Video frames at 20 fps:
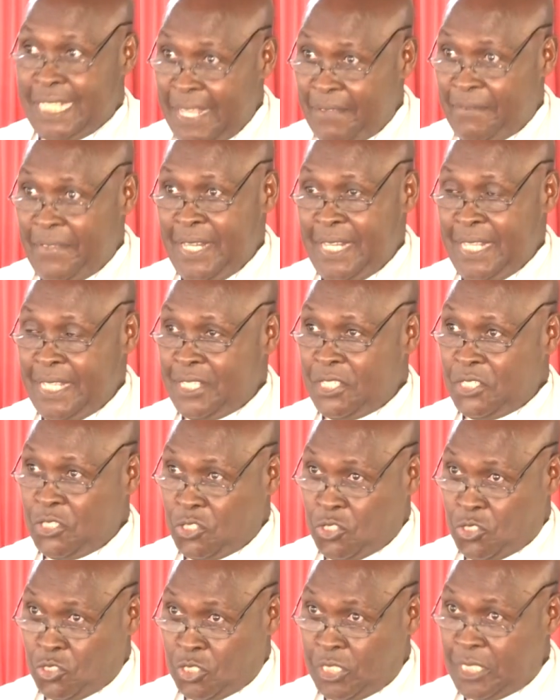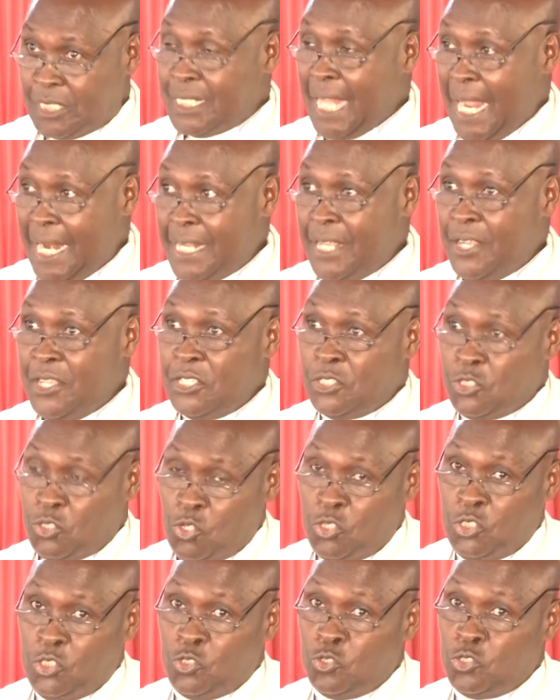Daniel is
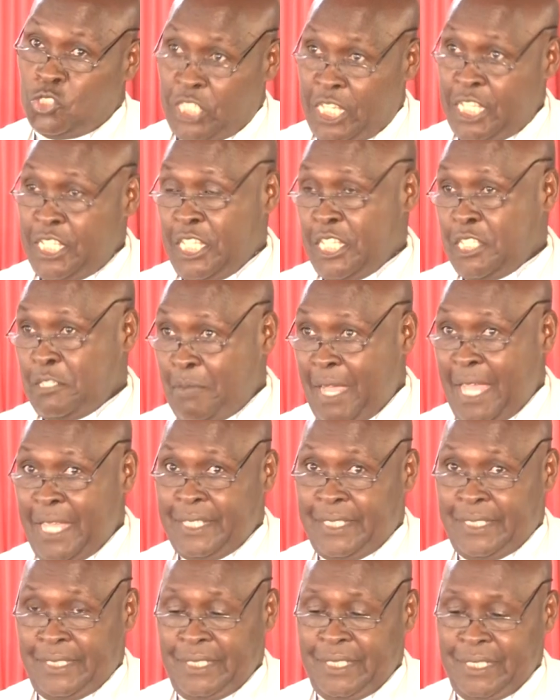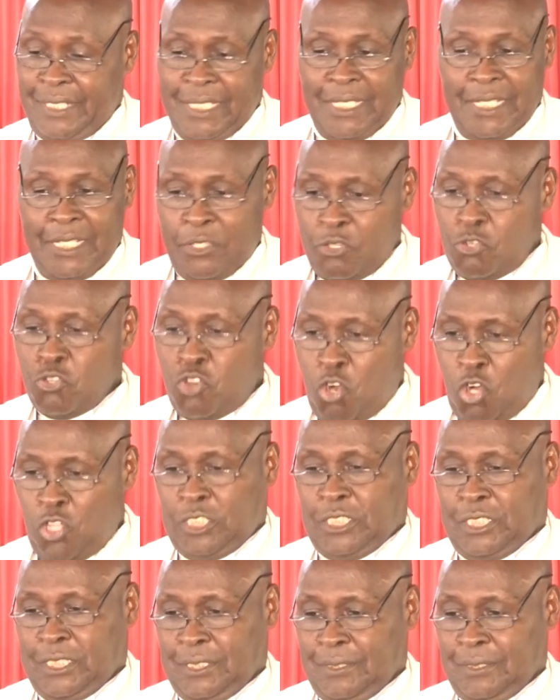told to change his mind, he will not.